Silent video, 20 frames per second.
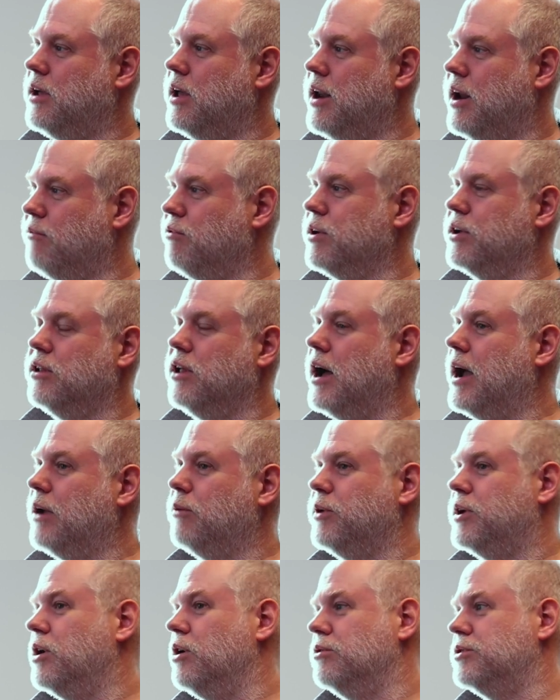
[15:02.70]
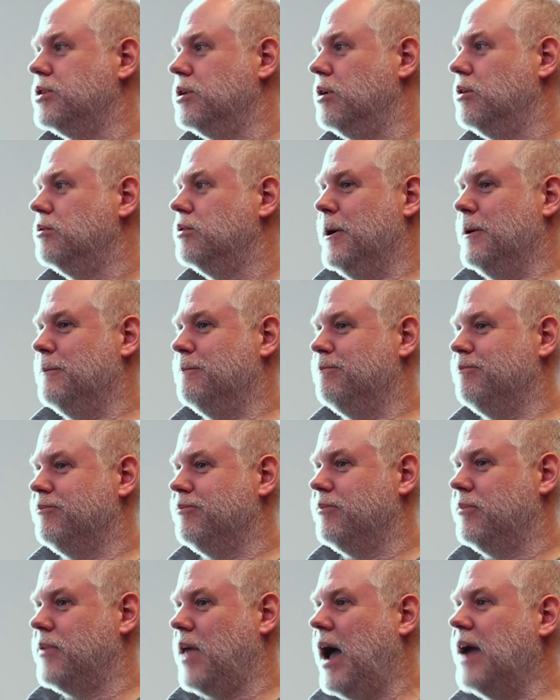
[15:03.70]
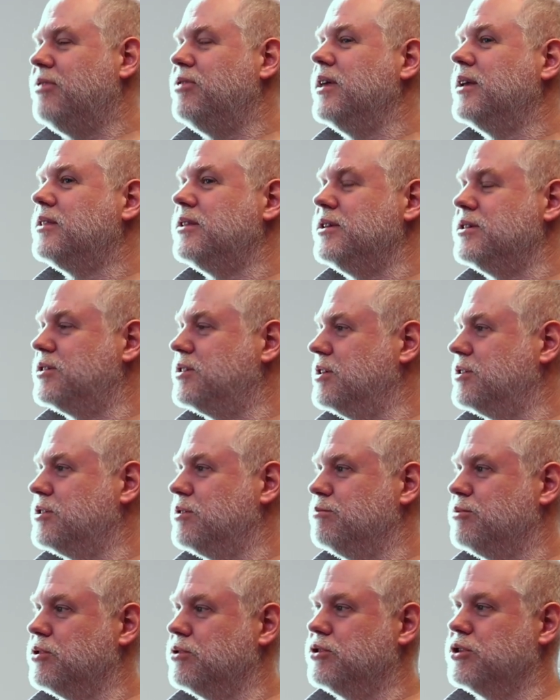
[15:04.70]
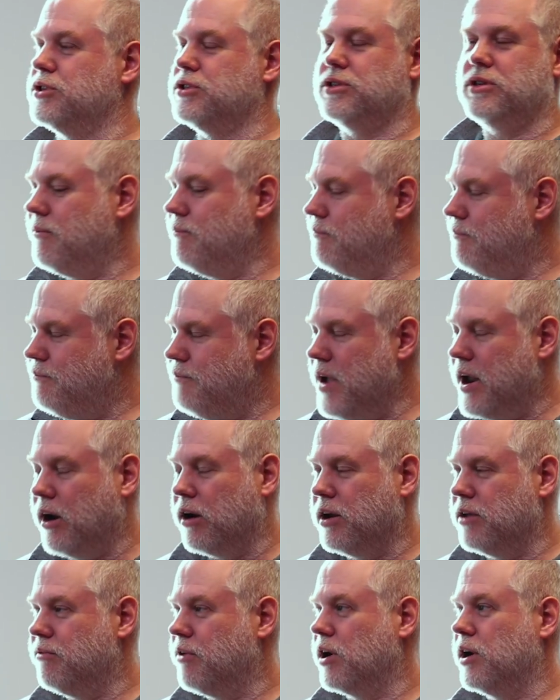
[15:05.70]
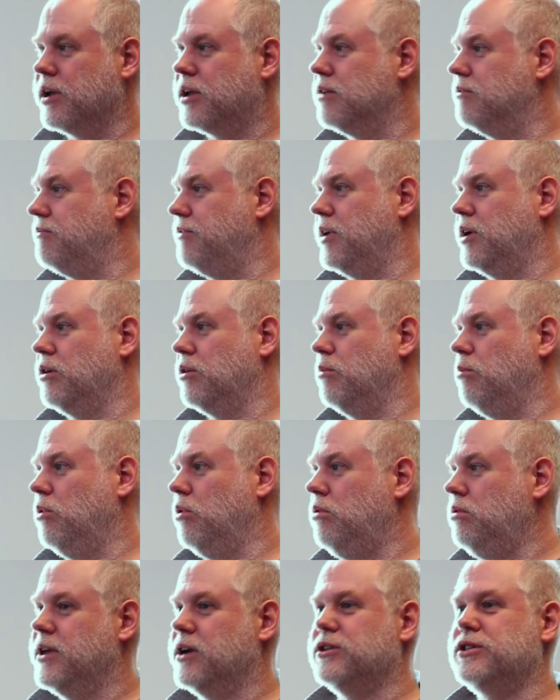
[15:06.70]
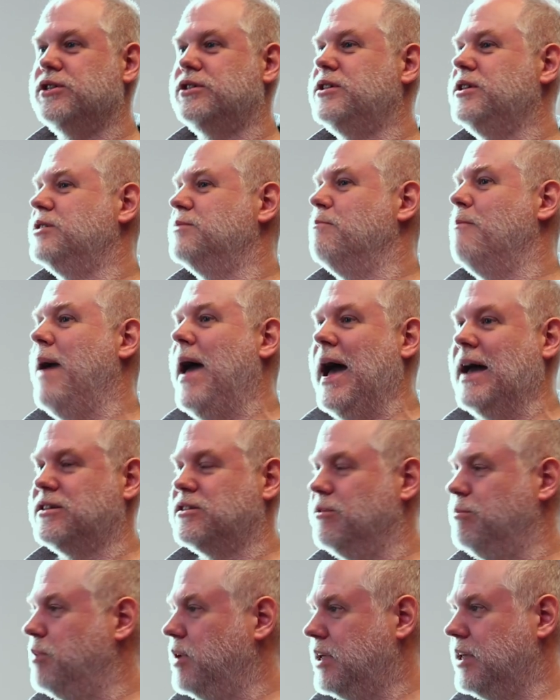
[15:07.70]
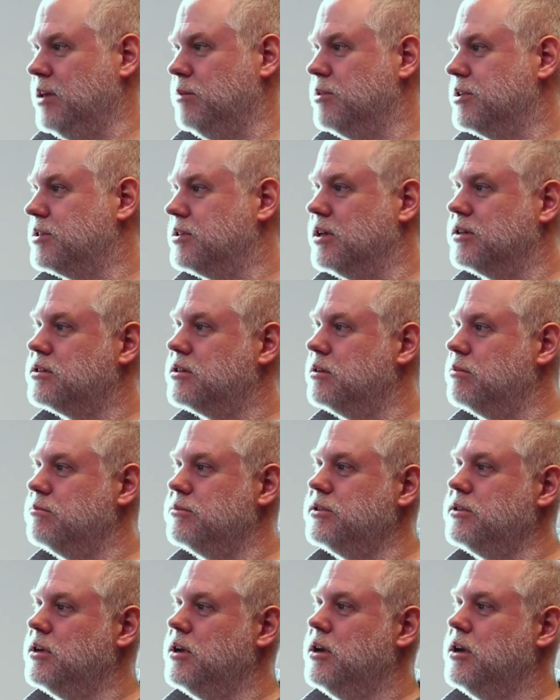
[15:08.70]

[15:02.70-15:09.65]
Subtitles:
at every client we go to. I think these systems are just very, very configurable. They're just these massive behemoth systems.